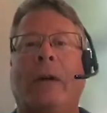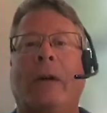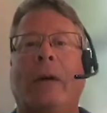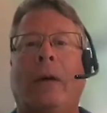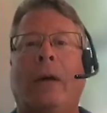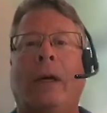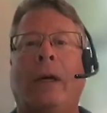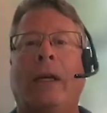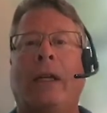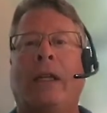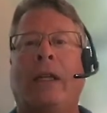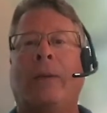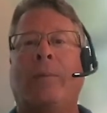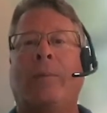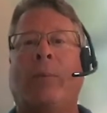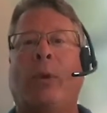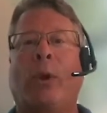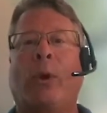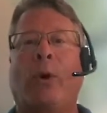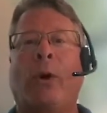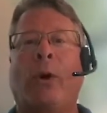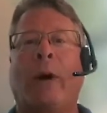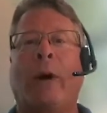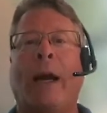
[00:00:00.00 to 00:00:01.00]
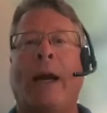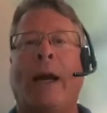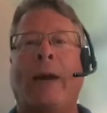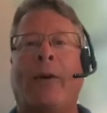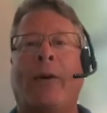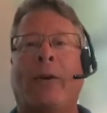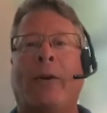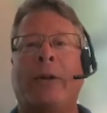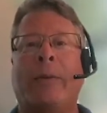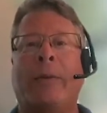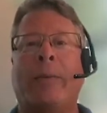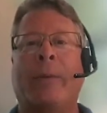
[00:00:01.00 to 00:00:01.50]
explore and
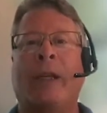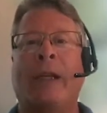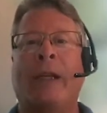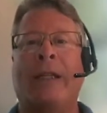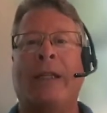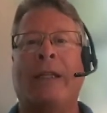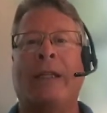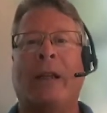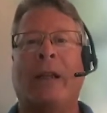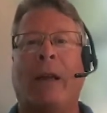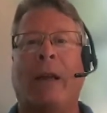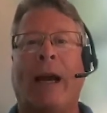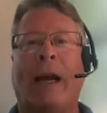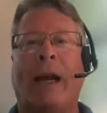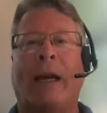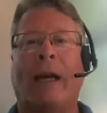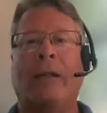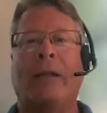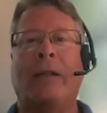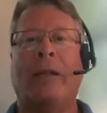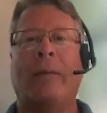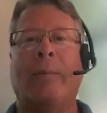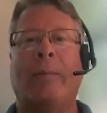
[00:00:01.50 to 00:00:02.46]
ultimately select